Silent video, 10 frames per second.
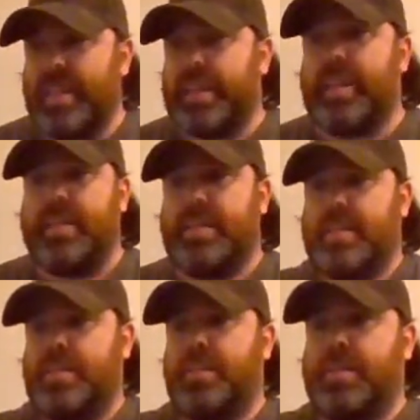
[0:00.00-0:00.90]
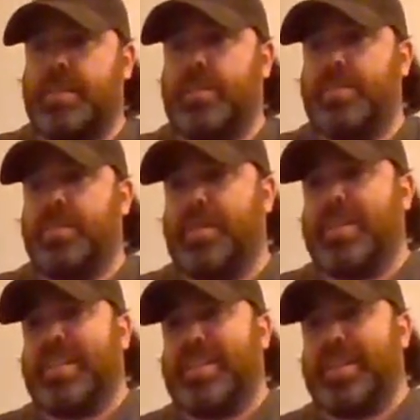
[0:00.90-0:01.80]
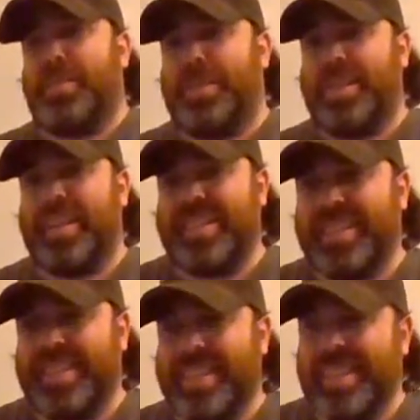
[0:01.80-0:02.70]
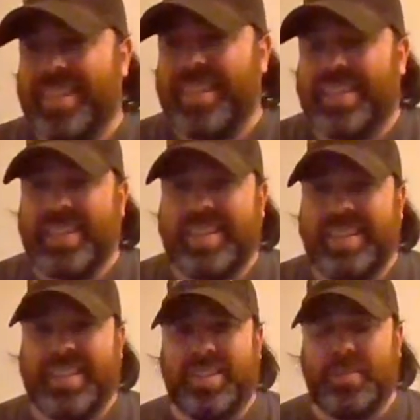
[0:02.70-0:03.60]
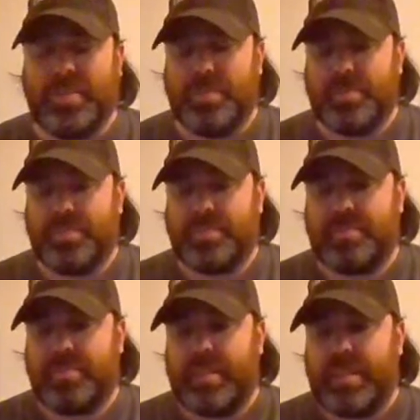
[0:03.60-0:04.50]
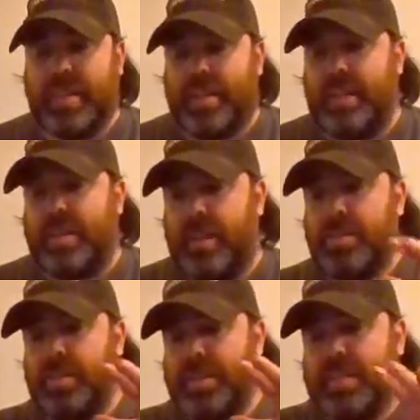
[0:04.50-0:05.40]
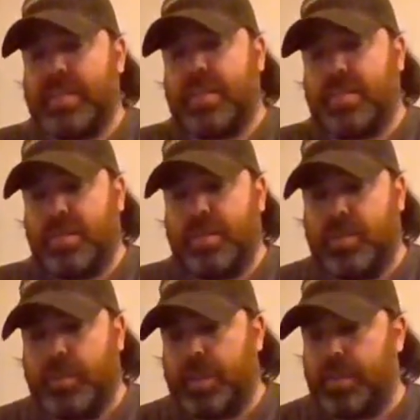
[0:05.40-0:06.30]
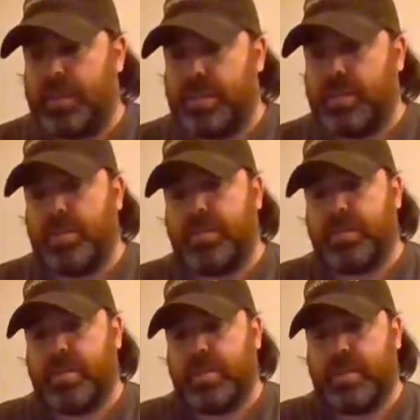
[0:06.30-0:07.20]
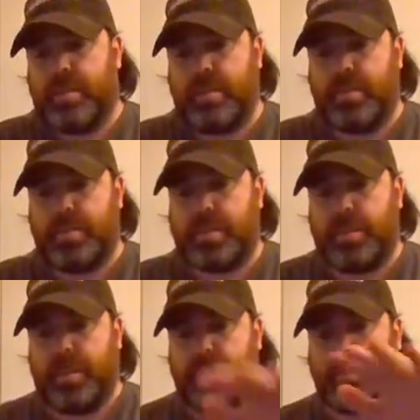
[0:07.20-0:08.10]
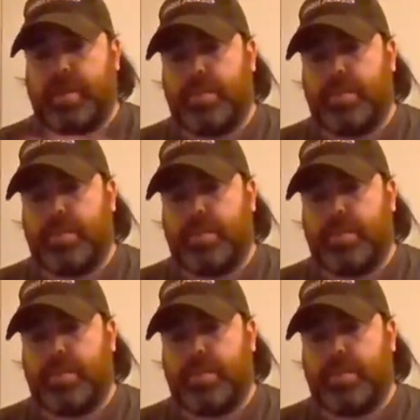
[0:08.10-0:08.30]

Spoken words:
Yeah, this is a 32 plate. Um, not only is this a 32 by 32, it's going to be 3